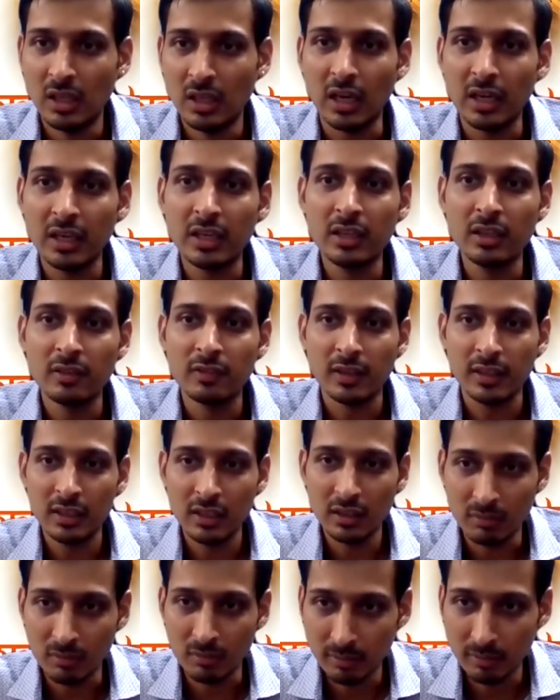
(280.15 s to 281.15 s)
identify
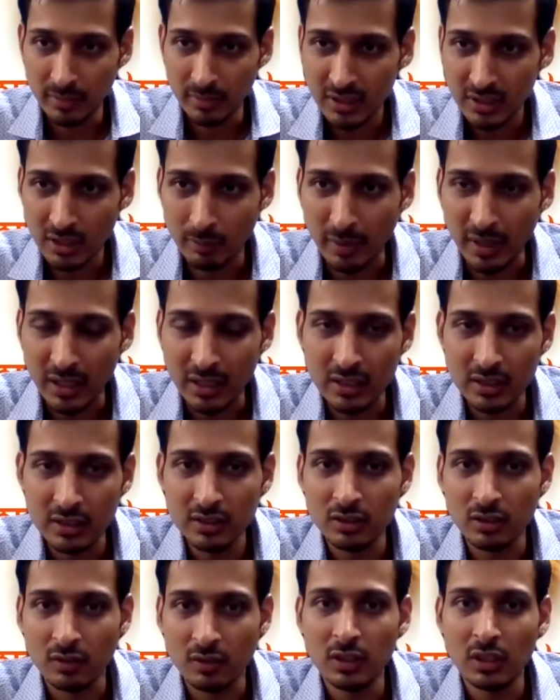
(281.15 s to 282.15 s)
the major
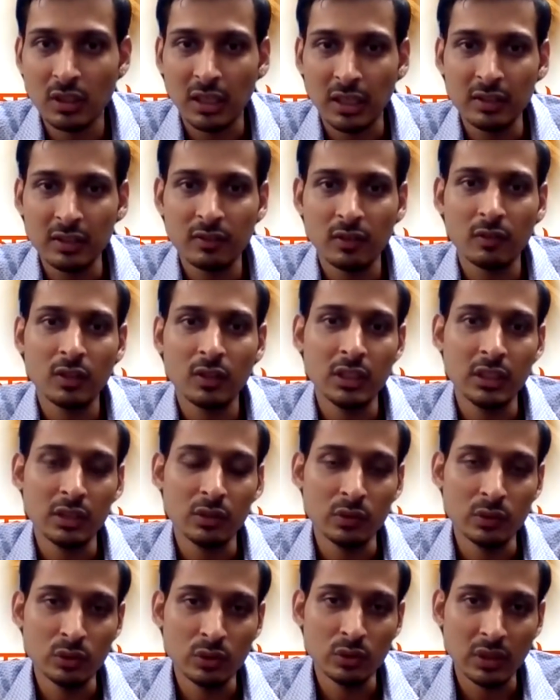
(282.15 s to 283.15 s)
patterns of the life of the
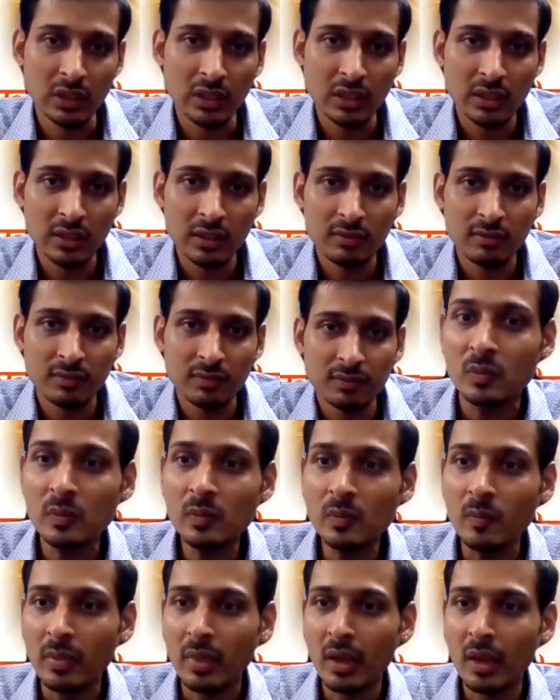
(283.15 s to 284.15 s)
individual.
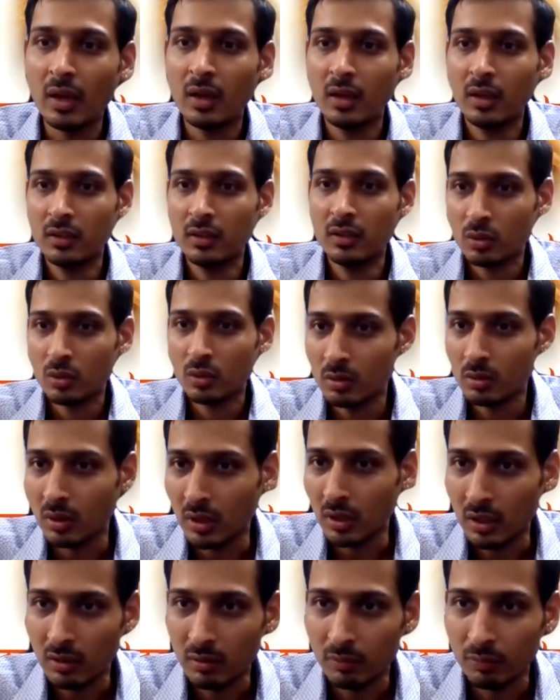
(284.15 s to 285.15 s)
So
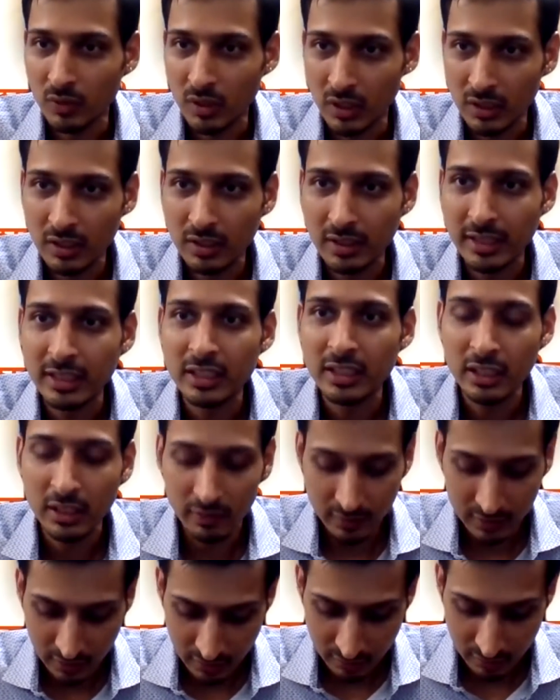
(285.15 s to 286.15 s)
the other technique
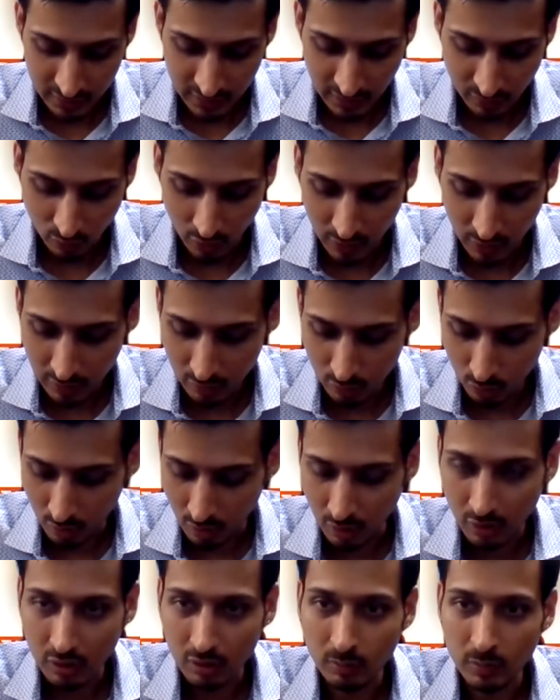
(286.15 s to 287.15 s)
which I wanted to
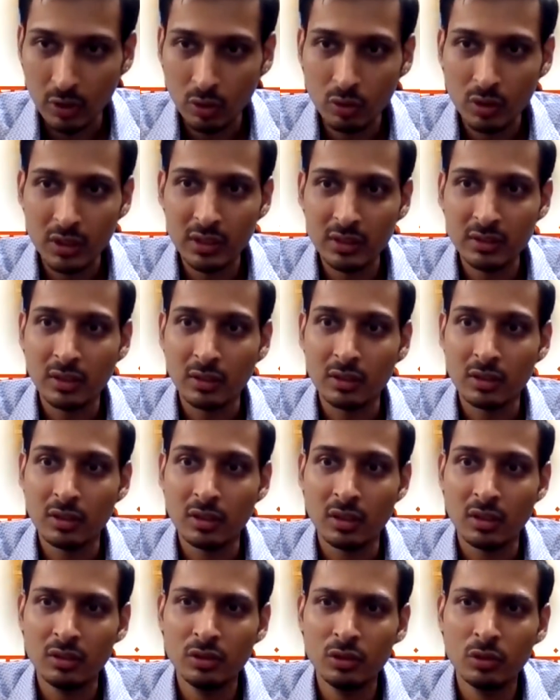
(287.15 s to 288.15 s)
talk about is
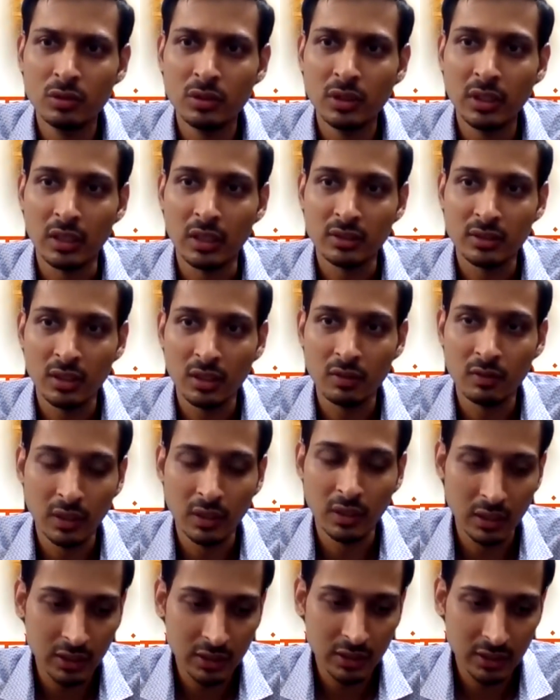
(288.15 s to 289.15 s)
using
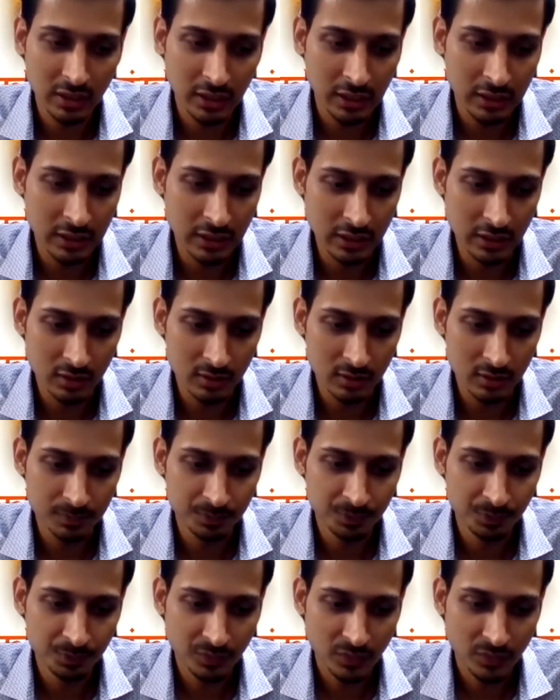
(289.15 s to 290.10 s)
Ashtakvarga, and